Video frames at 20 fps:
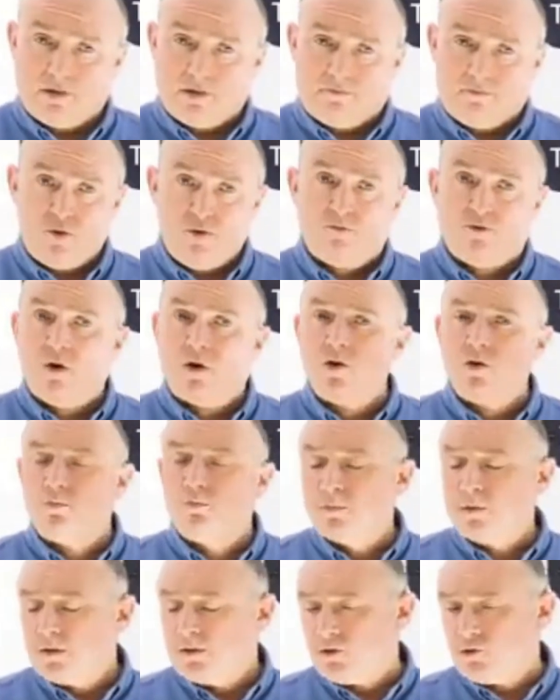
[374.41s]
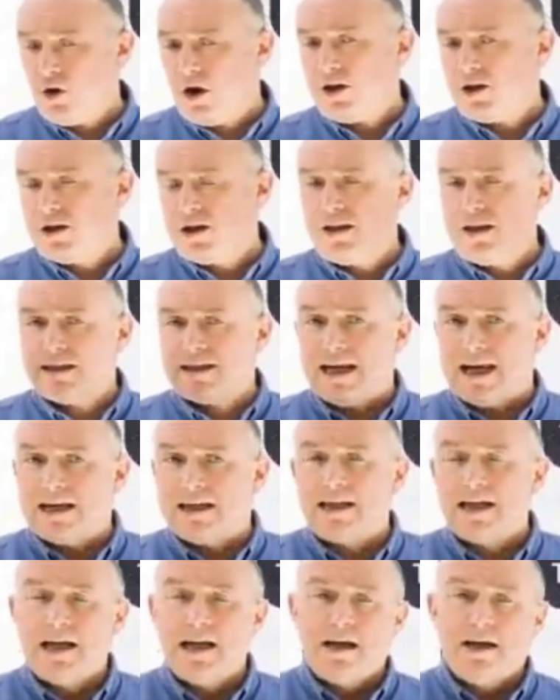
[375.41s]
If you've got a strategy that
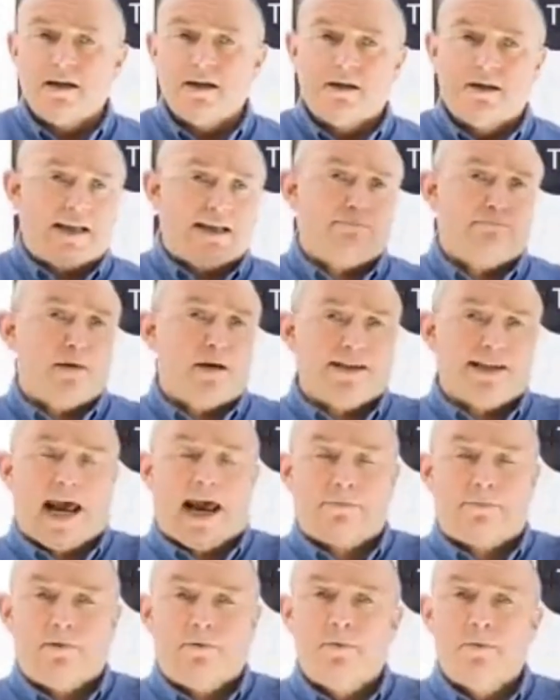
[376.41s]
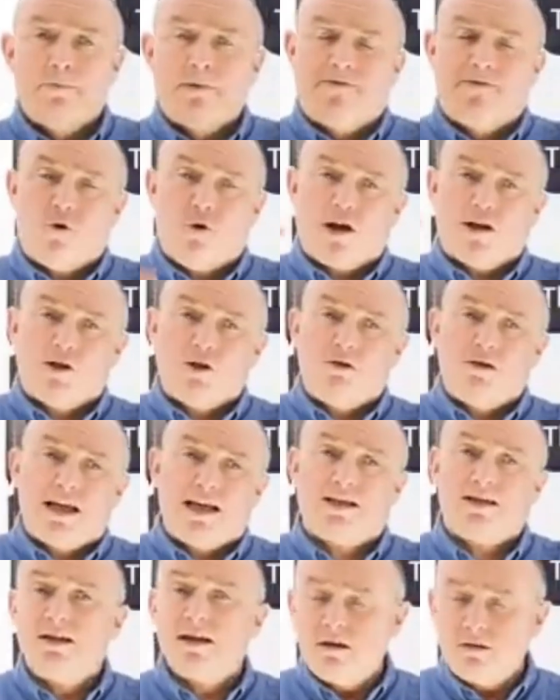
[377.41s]
says, this must happen before I do
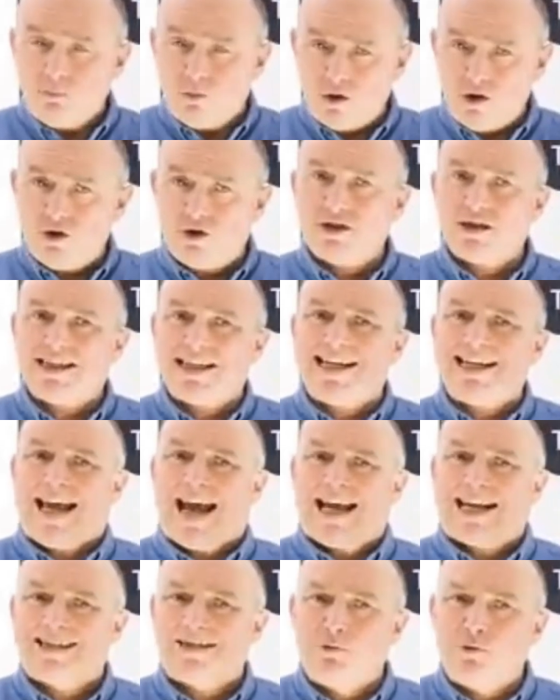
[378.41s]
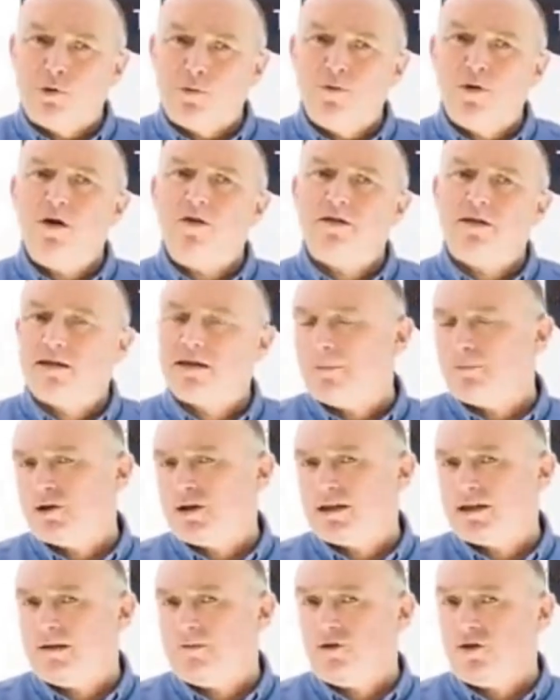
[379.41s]
this, well, you can see that. So it removes
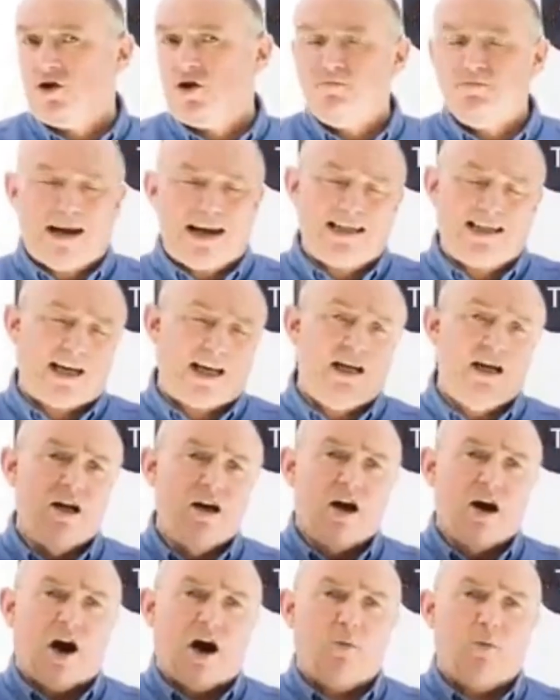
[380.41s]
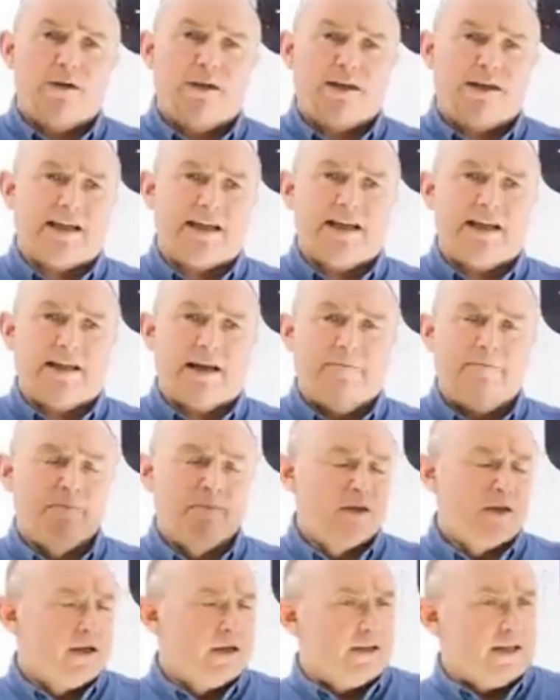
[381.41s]
subjectivity. You may say, I want to see the
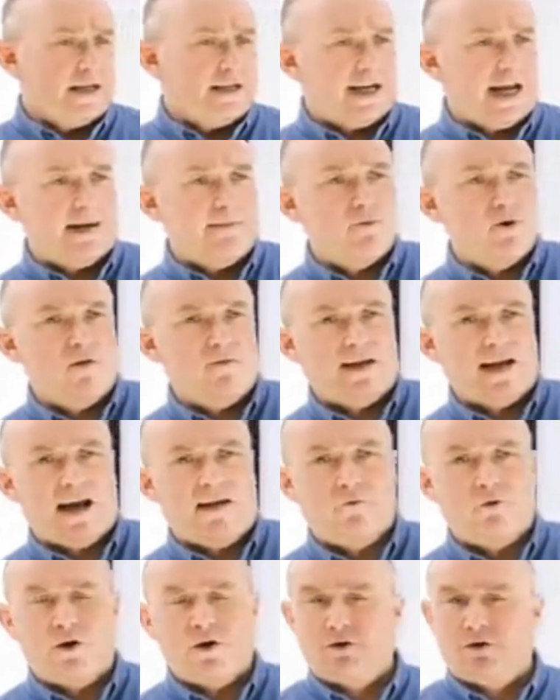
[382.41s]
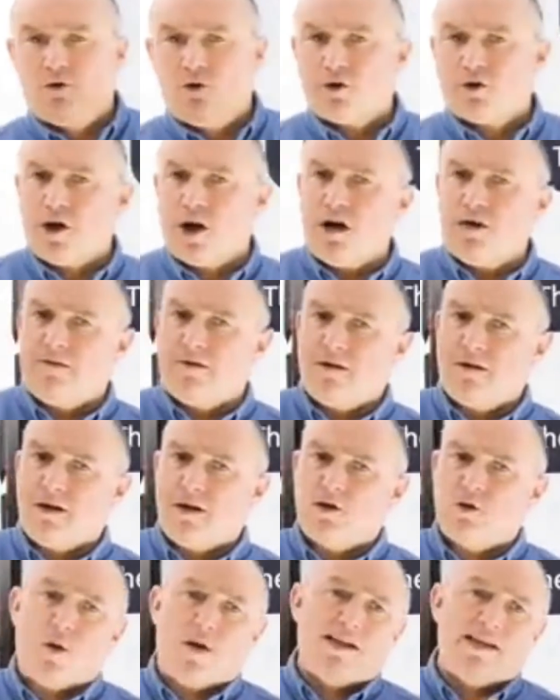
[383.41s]
10 moving average cross over
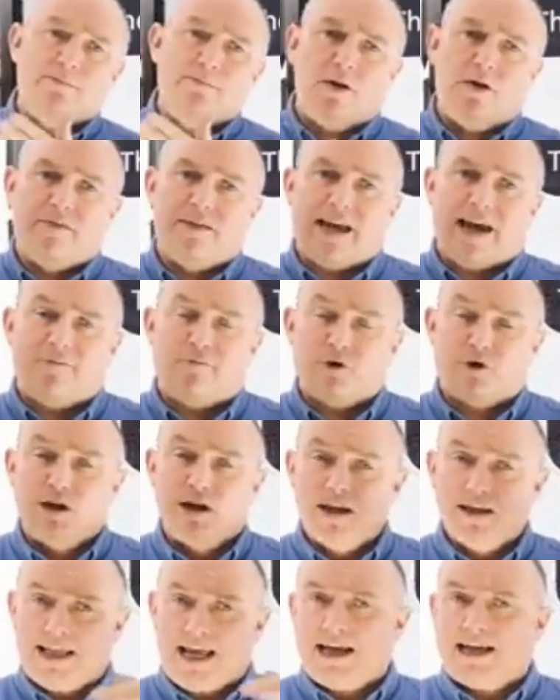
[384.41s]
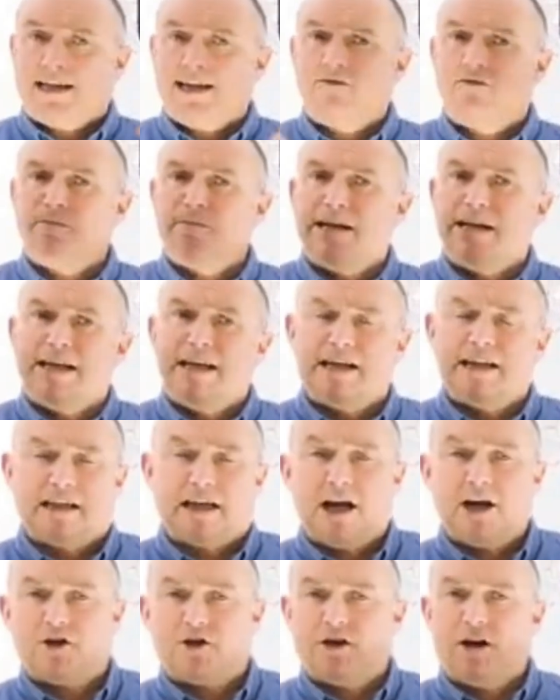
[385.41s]
the 20 moving average. That gives me an
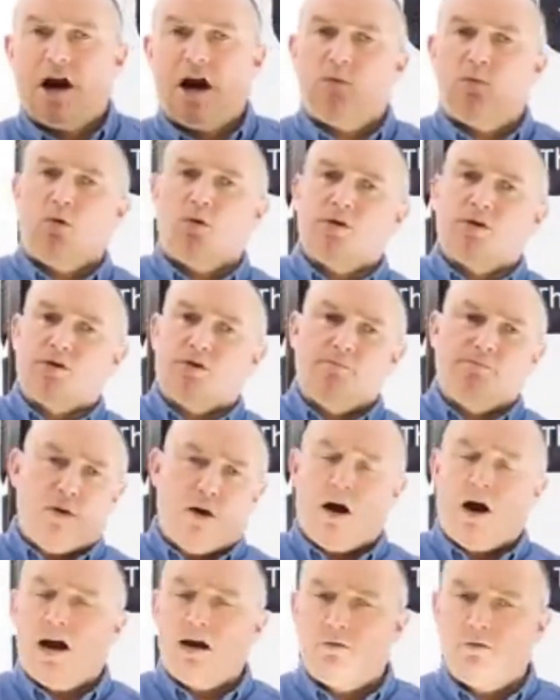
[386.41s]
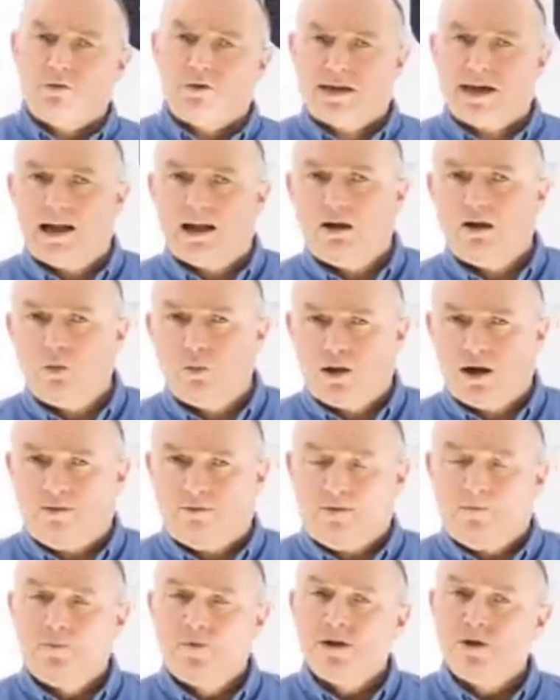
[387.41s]
indication that I want to buy or sell or
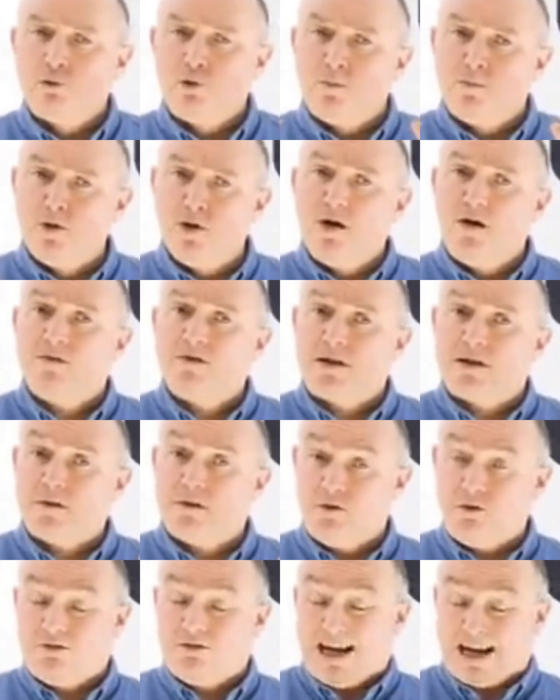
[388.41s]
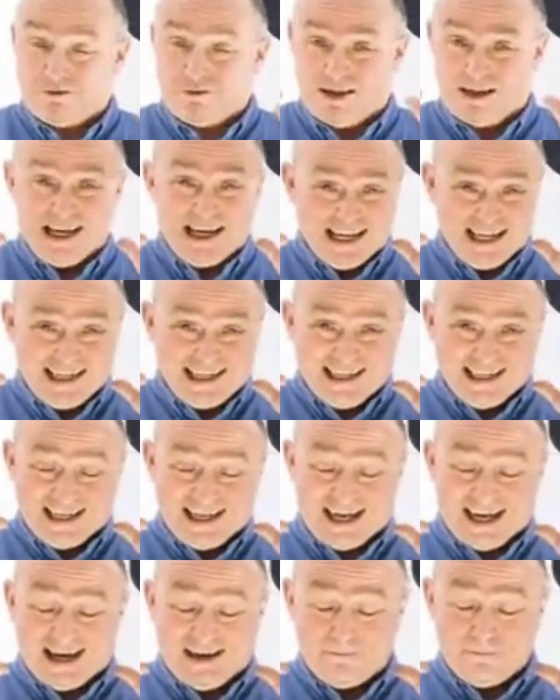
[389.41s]
whatever. So it moves, you can actually
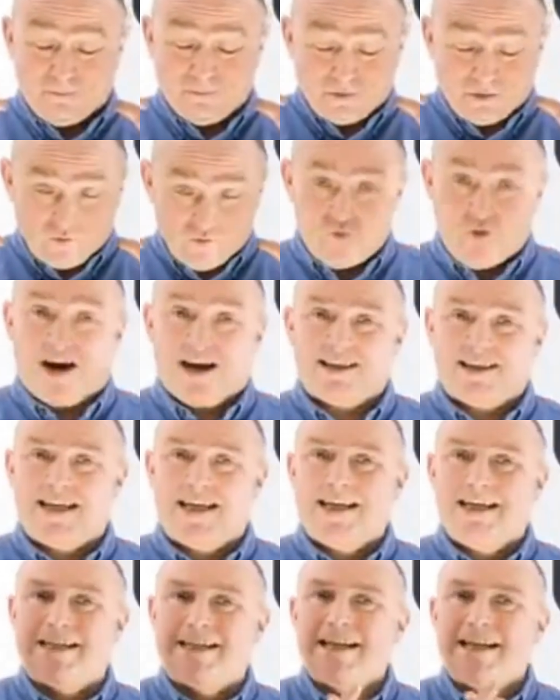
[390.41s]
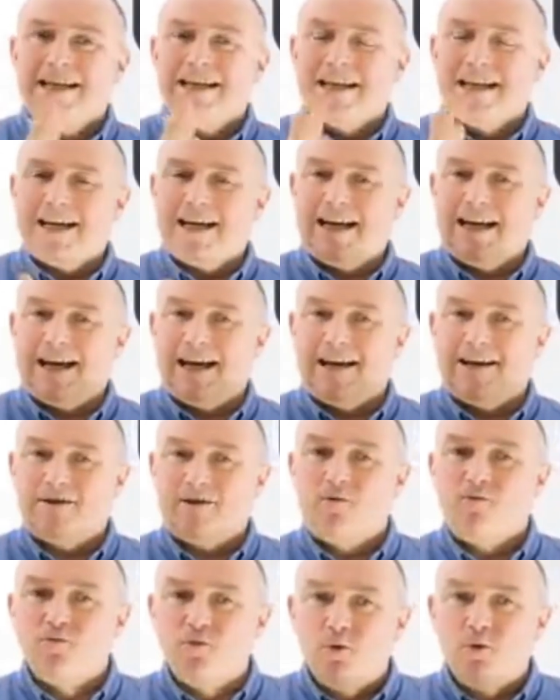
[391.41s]
write these
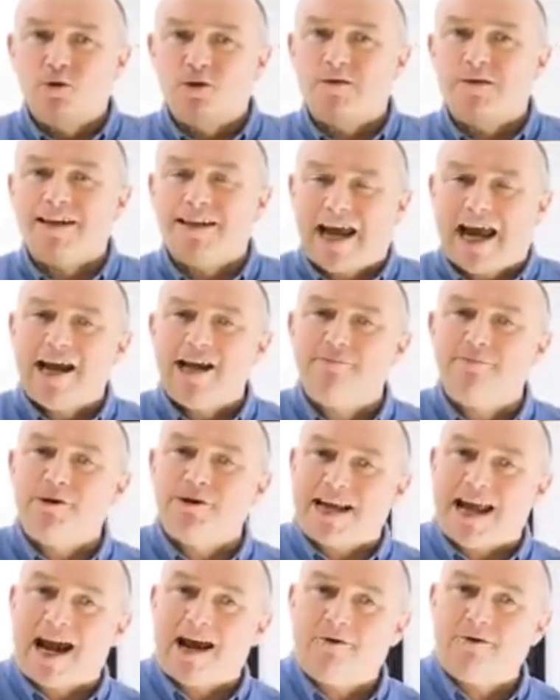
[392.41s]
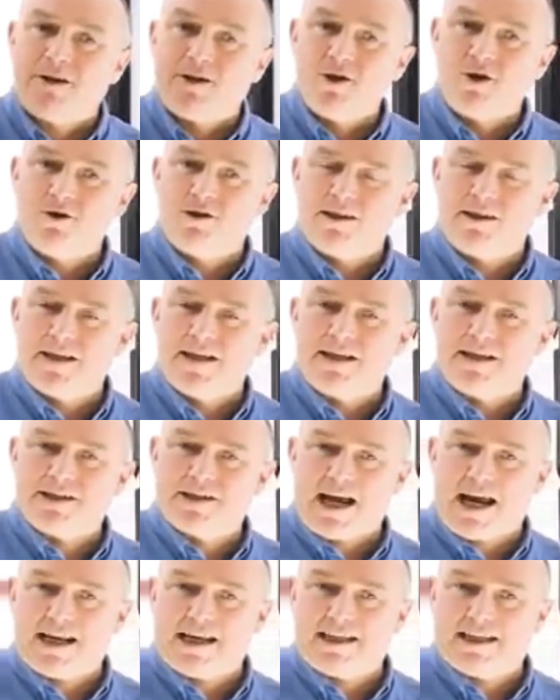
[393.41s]
rules of engagement down using these
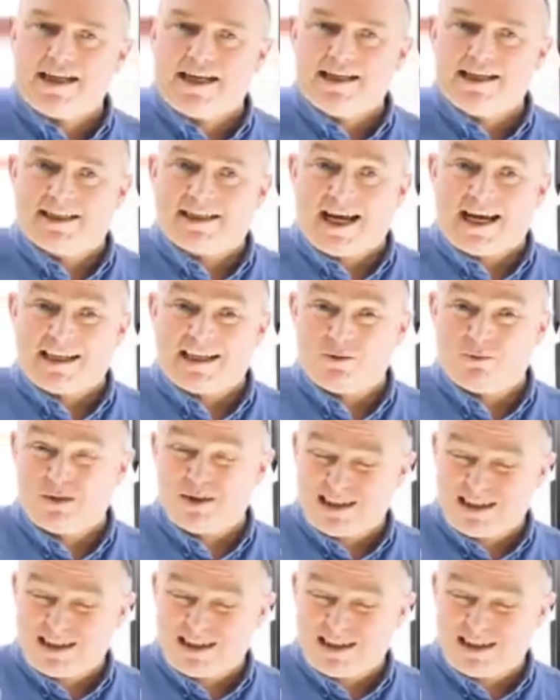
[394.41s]
technical indicators.